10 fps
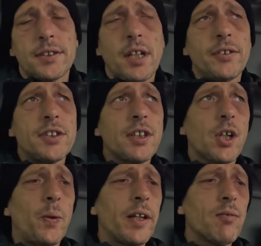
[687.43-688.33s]
So just a
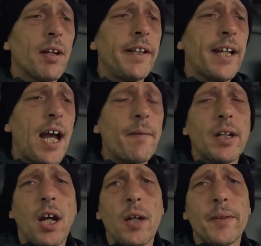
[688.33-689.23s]
quick recap,
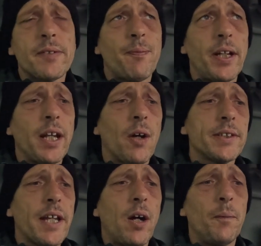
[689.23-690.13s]
and I hope this video
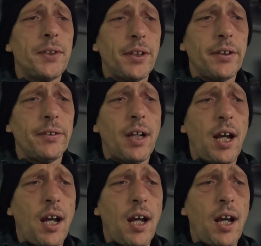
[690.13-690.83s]
has helped you.